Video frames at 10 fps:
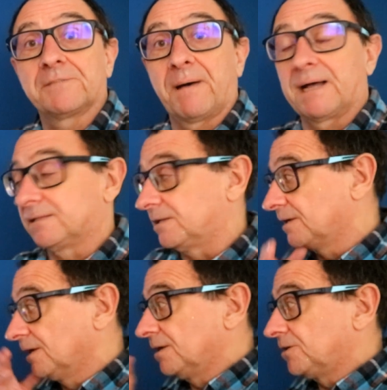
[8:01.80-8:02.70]

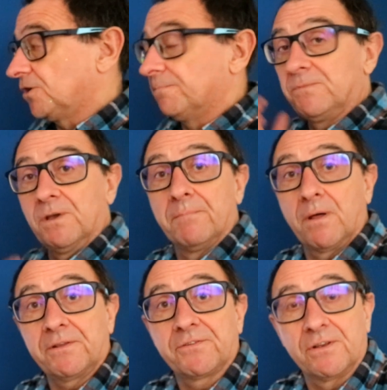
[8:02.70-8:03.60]
expand your
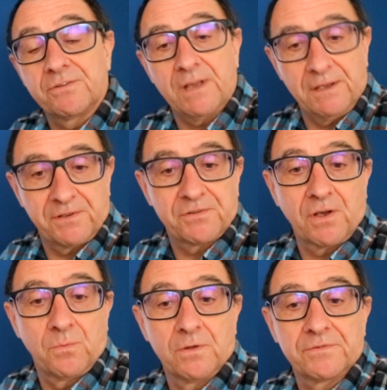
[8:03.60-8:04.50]
monitors if you
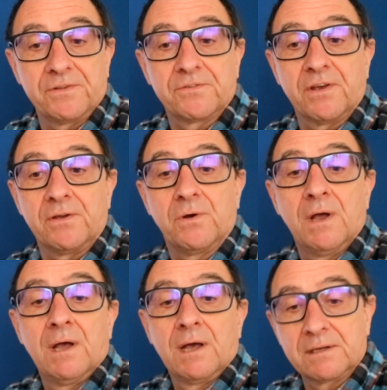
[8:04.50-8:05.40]
so wanted to.
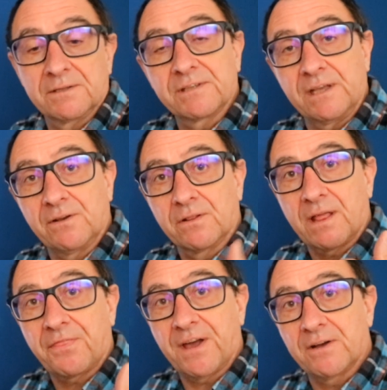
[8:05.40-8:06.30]
And as I say, you've got
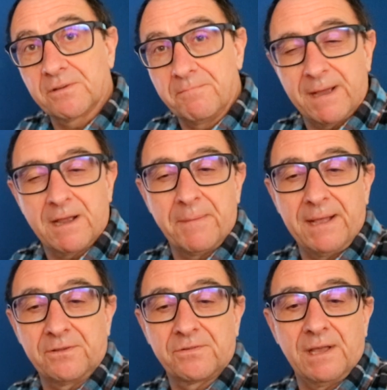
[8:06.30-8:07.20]
that 1000
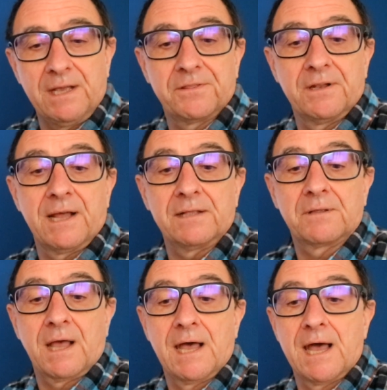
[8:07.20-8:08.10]
megabits
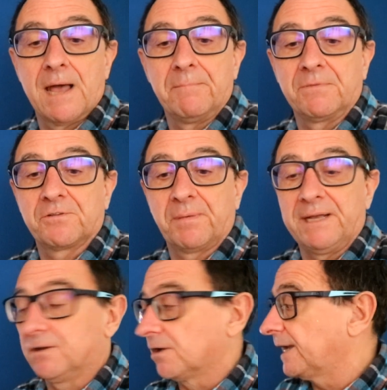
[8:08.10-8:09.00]
Ethernet
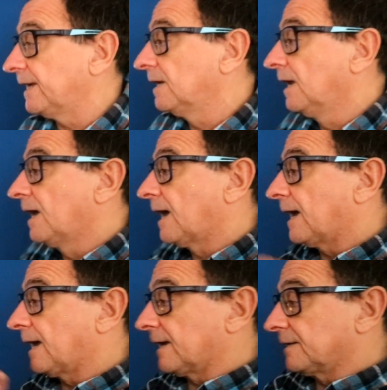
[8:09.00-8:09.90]
speed on it.
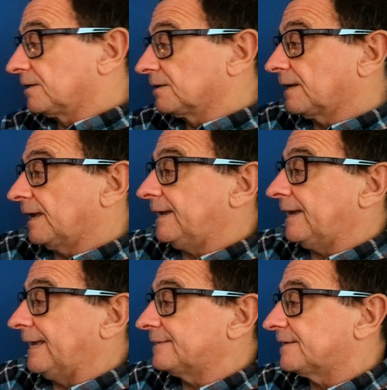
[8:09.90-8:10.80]
And
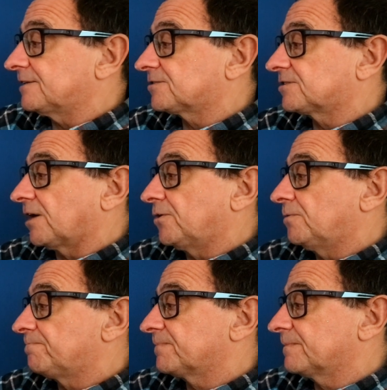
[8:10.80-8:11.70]
it is so